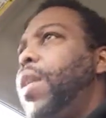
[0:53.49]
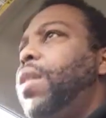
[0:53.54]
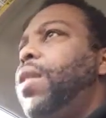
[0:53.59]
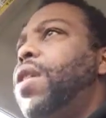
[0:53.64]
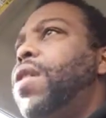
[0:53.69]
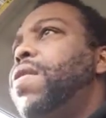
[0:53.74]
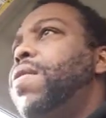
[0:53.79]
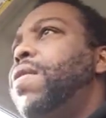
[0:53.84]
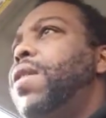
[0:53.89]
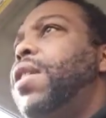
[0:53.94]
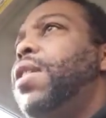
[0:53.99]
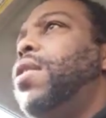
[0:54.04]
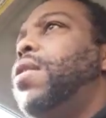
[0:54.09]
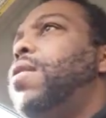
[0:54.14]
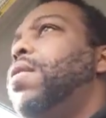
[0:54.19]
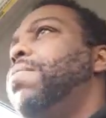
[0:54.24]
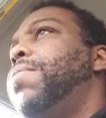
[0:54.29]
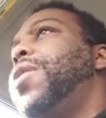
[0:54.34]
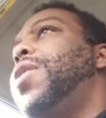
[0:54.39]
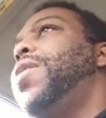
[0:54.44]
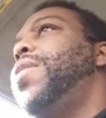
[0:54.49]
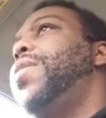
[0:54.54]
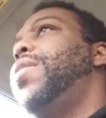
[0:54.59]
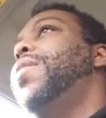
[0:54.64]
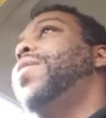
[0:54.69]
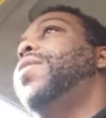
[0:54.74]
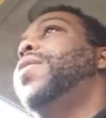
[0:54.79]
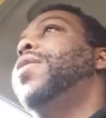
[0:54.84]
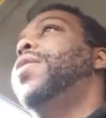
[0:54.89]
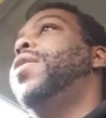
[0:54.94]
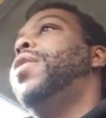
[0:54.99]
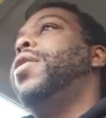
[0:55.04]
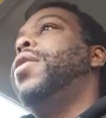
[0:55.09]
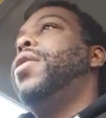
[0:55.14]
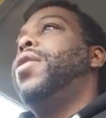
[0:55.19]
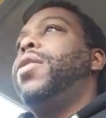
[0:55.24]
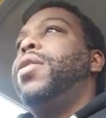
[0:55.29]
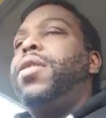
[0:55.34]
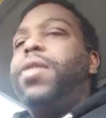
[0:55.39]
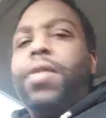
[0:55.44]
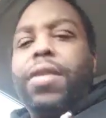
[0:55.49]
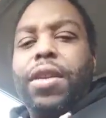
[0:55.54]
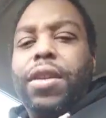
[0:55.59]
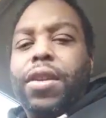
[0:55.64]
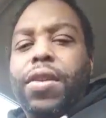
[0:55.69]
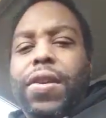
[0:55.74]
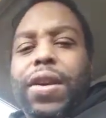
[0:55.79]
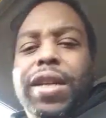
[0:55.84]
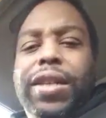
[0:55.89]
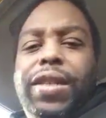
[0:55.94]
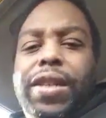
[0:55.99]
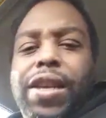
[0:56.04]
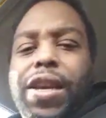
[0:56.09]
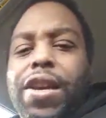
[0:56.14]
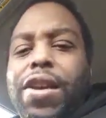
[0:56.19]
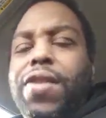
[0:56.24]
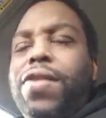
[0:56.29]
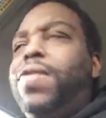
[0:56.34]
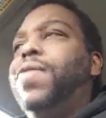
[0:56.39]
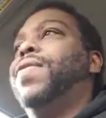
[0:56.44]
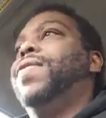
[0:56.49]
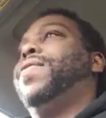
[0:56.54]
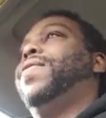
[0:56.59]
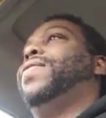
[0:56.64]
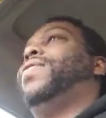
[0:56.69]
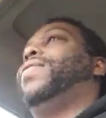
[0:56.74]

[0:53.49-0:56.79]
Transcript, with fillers: Don't hate on me. You can do it too.